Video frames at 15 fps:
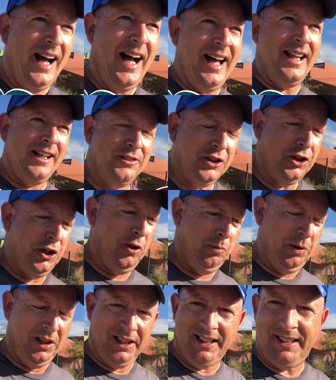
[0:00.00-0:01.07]
And I've
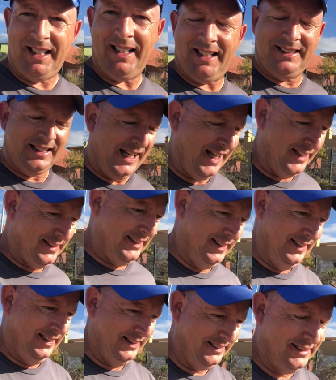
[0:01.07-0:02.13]
stupidly sent a text
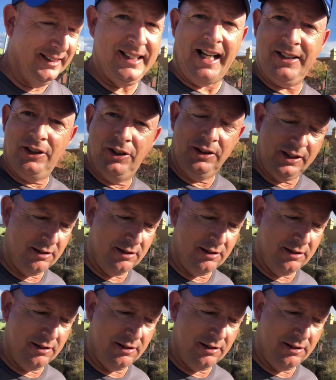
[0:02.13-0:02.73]
to Daniel, the